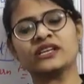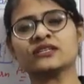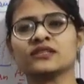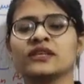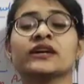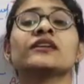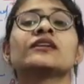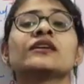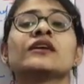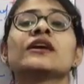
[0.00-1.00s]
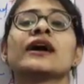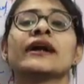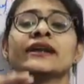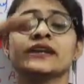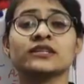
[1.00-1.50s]
is there,
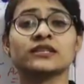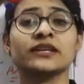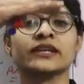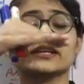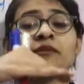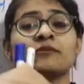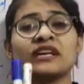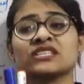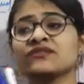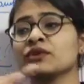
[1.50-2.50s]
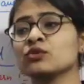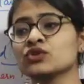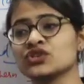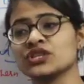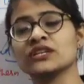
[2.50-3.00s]
and it is connecting Pacific
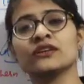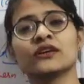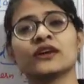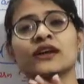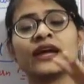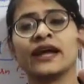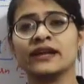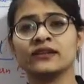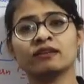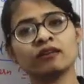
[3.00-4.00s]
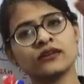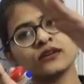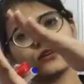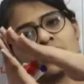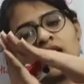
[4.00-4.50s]
Ocean and the
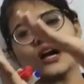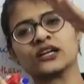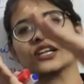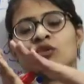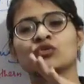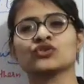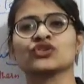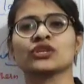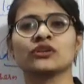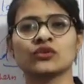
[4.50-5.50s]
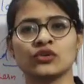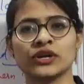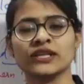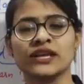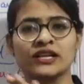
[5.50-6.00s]
Arctic Ocean.
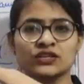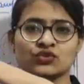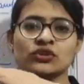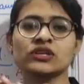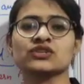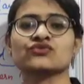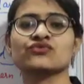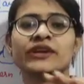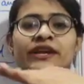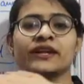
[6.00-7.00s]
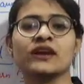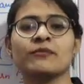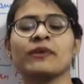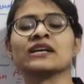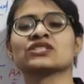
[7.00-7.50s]
Okay, that is called strait, a
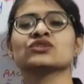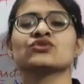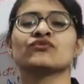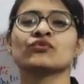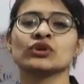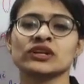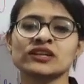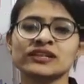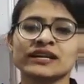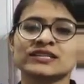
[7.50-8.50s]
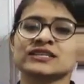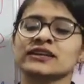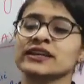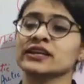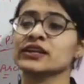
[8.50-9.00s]
passage of water that is
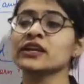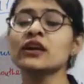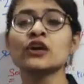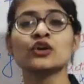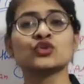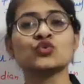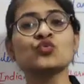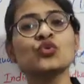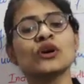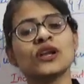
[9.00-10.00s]
connecting two